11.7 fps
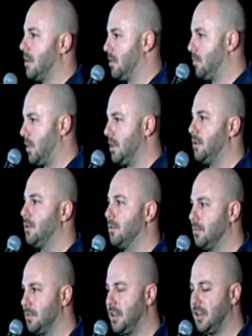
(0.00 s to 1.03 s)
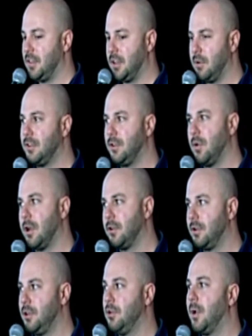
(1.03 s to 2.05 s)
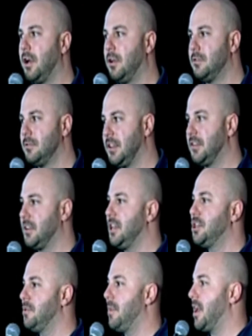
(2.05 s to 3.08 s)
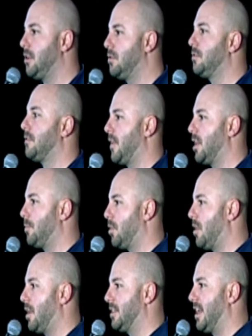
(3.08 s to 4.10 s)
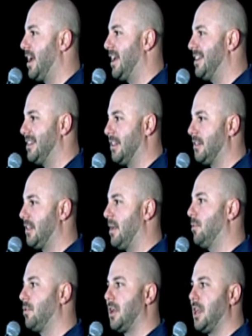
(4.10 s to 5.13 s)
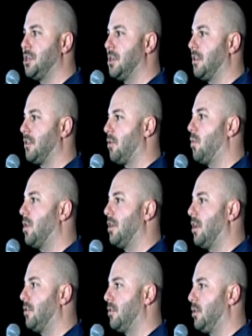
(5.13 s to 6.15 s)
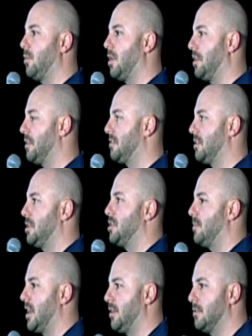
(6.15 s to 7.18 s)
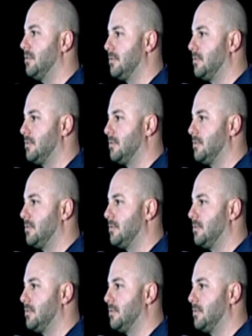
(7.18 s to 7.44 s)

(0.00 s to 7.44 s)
We do. The Series 200 UL installation manual is available online in the same location as our 100 UL installation manual.